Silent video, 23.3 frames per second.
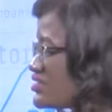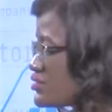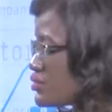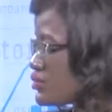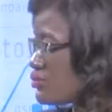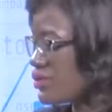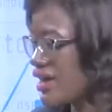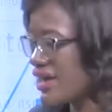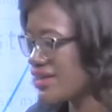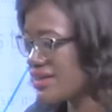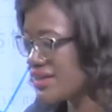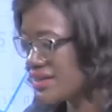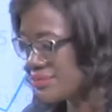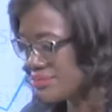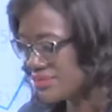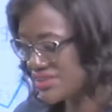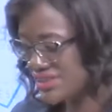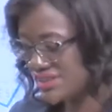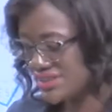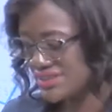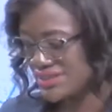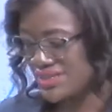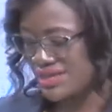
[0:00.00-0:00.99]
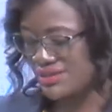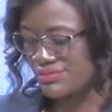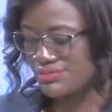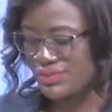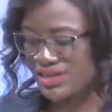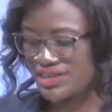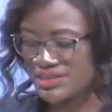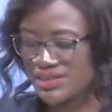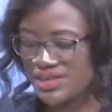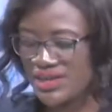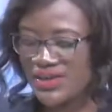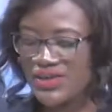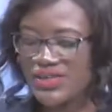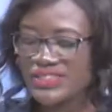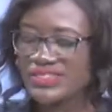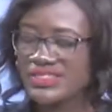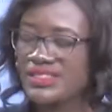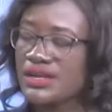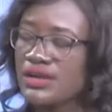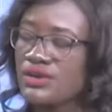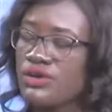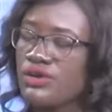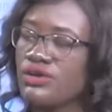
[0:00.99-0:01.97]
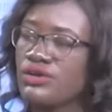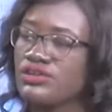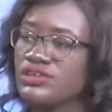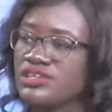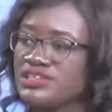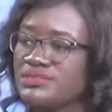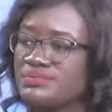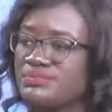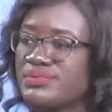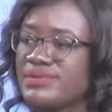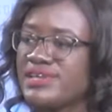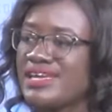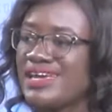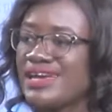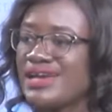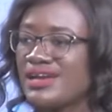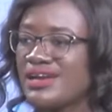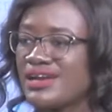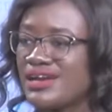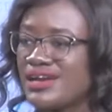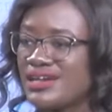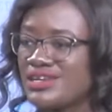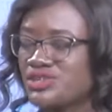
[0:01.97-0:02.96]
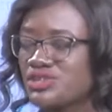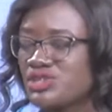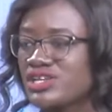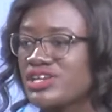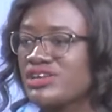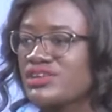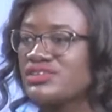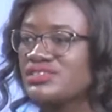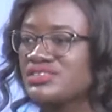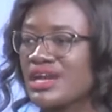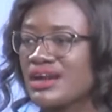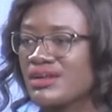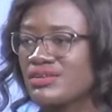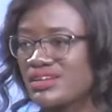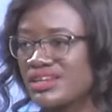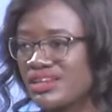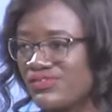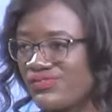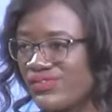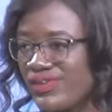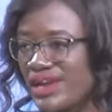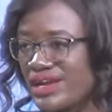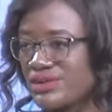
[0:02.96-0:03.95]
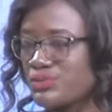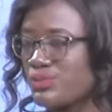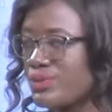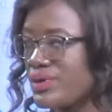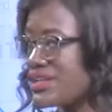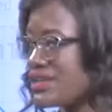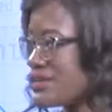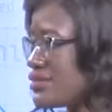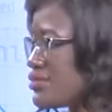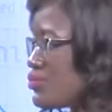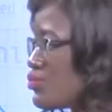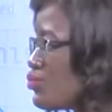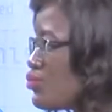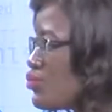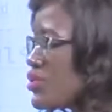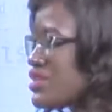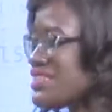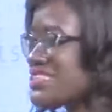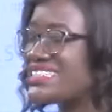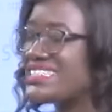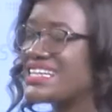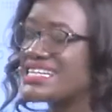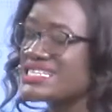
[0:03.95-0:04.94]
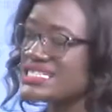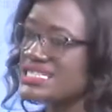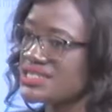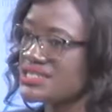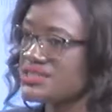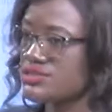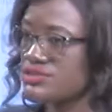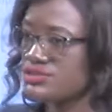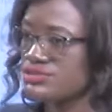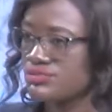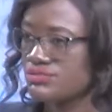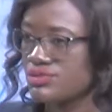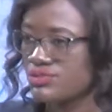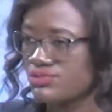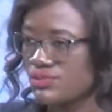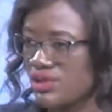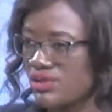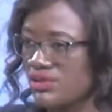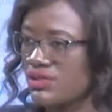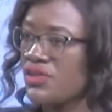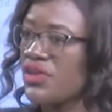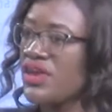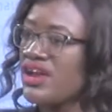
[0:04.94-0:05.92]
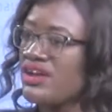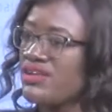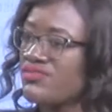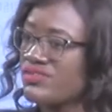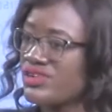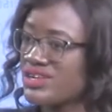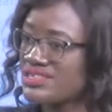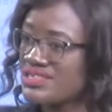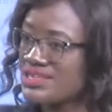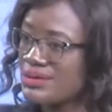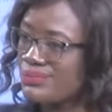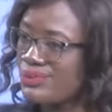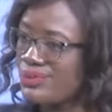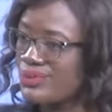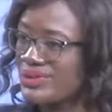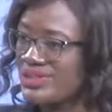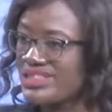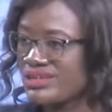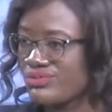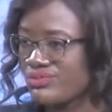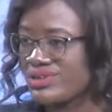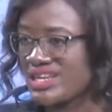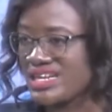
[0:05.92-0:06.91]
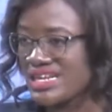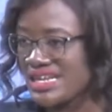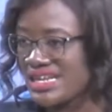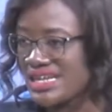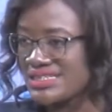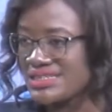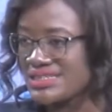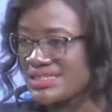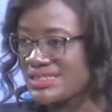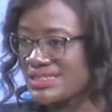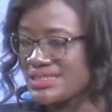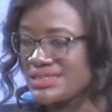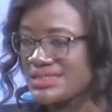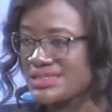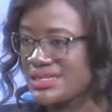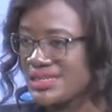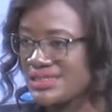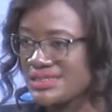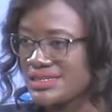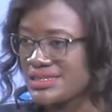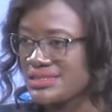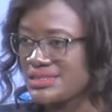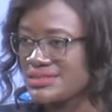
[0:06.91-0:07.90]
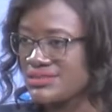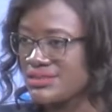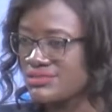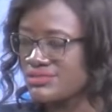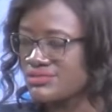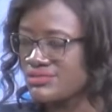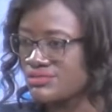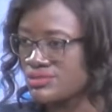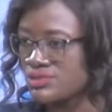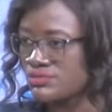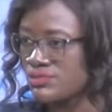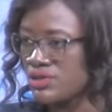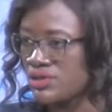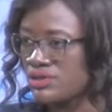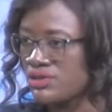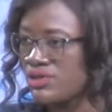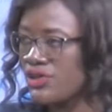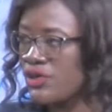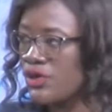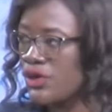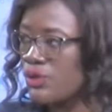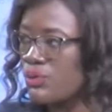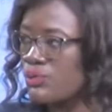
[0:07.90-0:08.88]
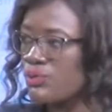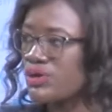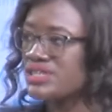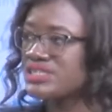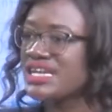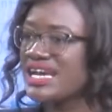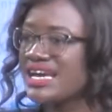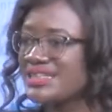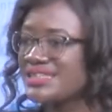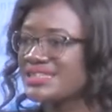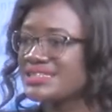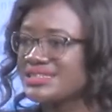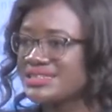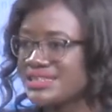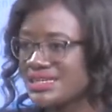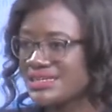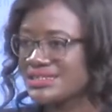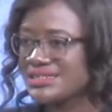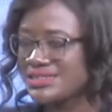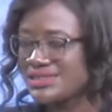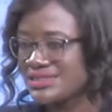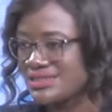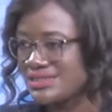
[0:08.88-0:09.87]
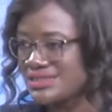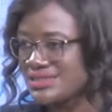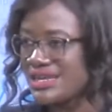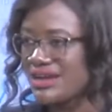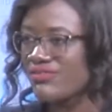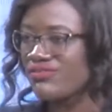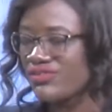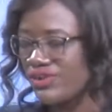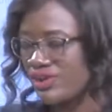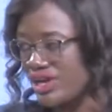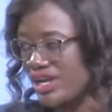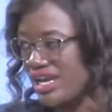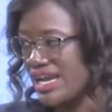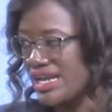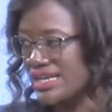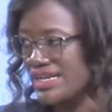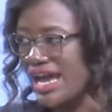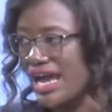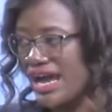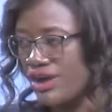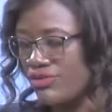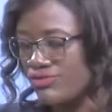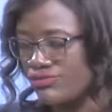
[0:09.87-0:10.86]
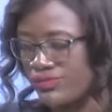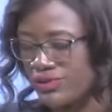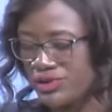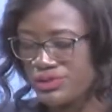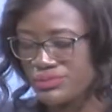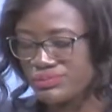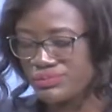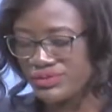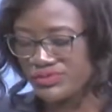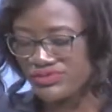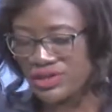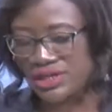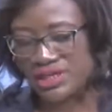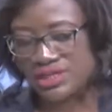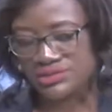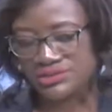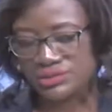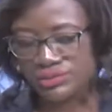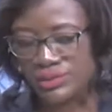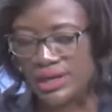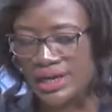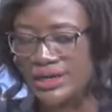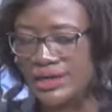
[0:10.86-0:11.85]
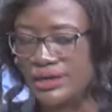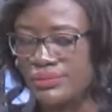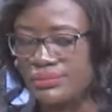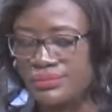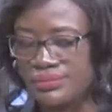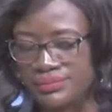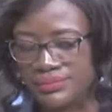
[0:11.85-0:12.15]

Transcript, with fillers: we wind up this segment, mm. there'll always be a trickle-down effect when one sector is not doing well. For example, when the real estate sector is not doing well, what other sectors suffer and how? Very briefly as we wind up.